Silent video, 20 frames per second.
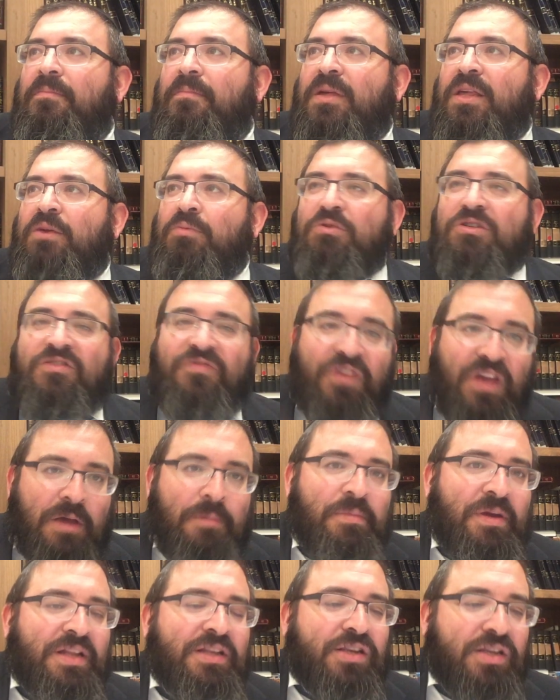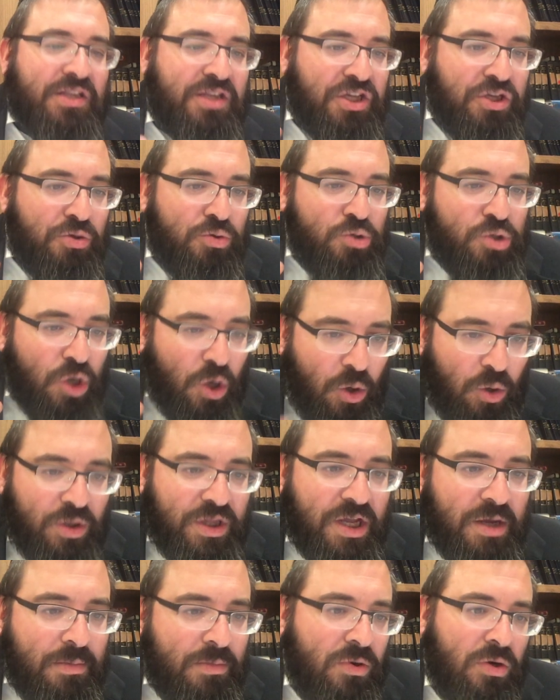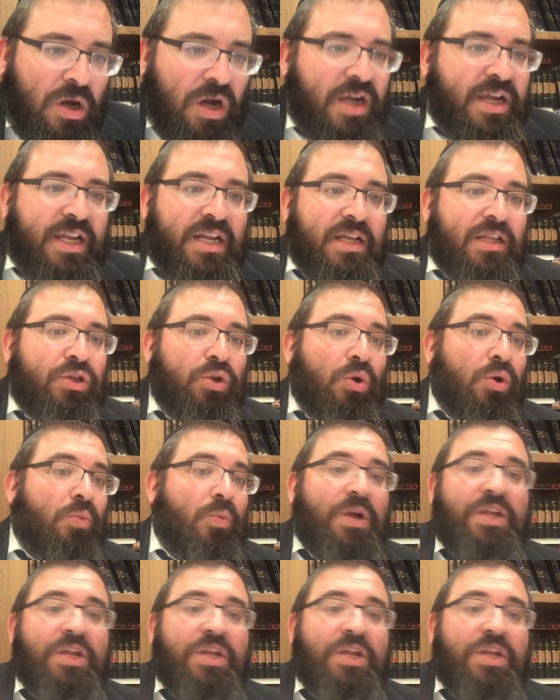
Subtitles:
he was vehement to use only a Moroccan etrog.